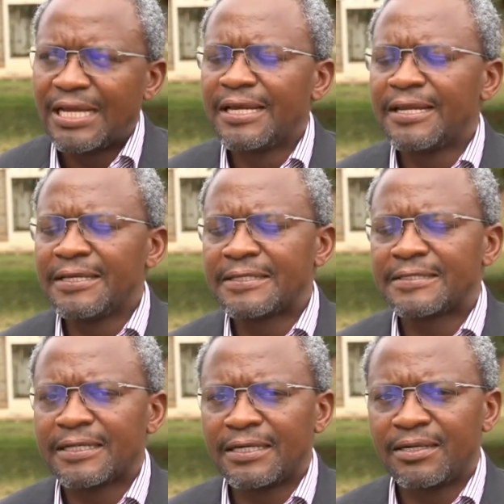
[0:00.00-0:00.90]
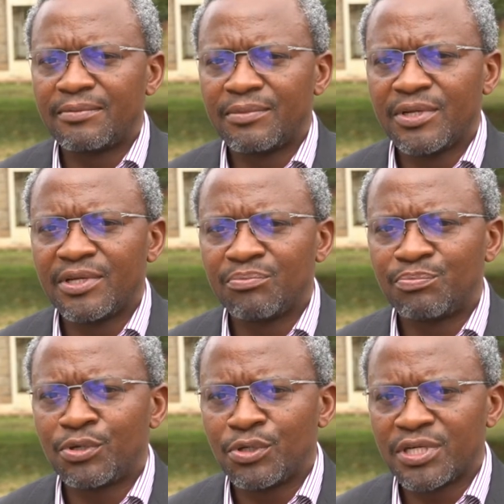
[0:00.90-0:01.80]
it is
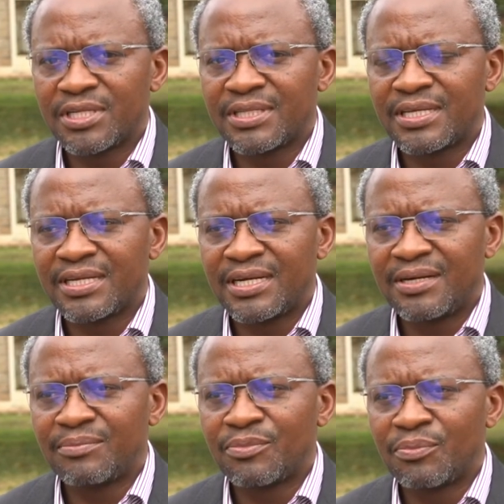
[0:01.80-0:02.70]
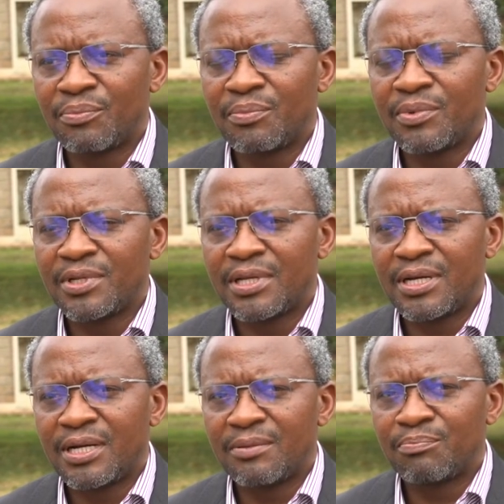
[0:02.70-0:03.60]
important
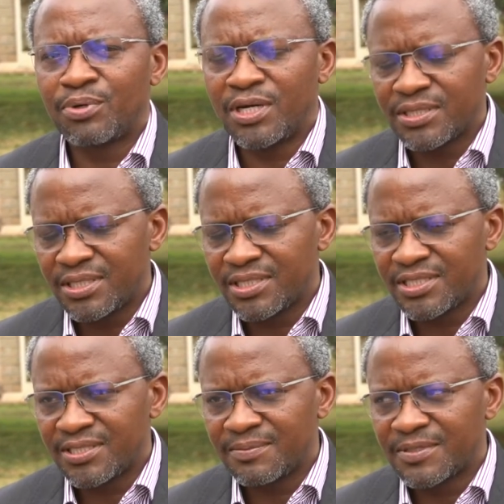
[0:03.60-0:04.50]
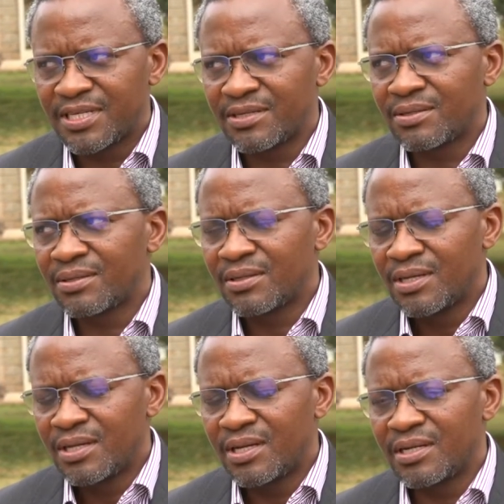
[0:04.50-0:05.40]
that partnerships
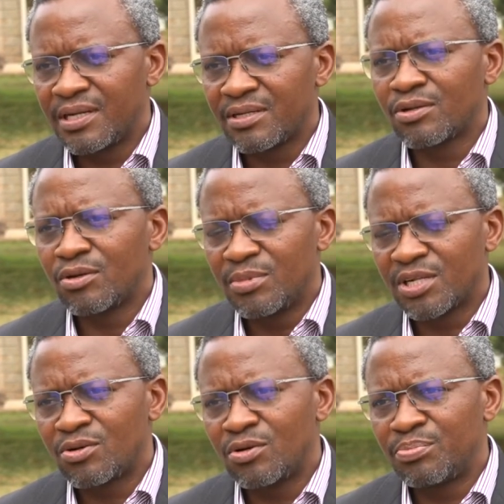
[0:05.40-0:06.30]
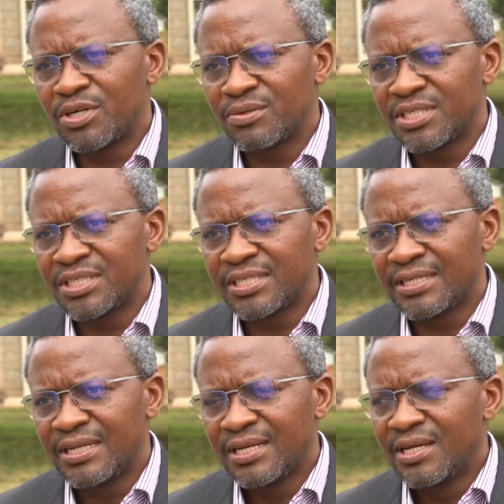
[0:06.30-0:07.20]
and global
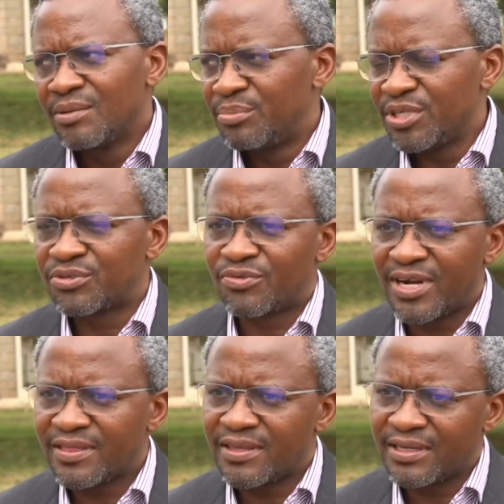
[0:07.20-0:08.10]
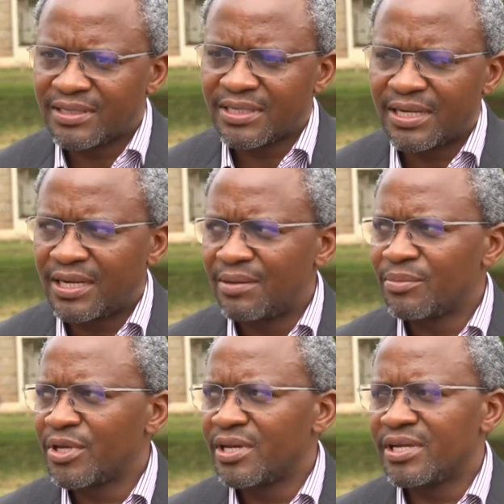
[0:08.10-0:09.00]
cooperation be strengthened
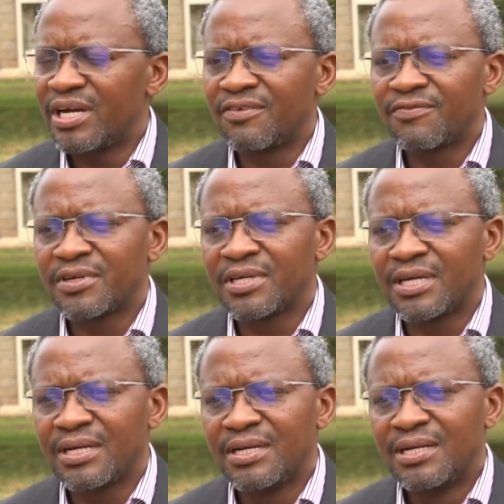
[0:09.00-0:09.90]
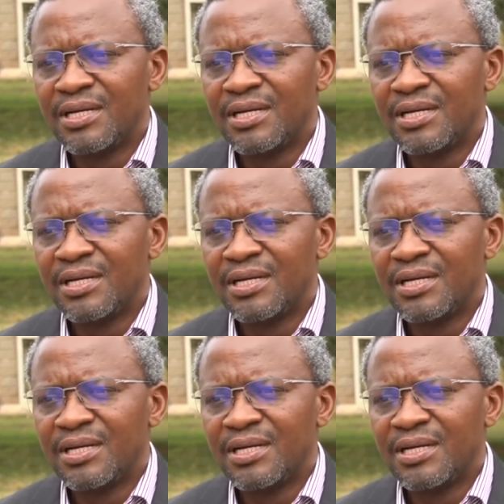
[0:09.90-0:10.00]
here in Africa.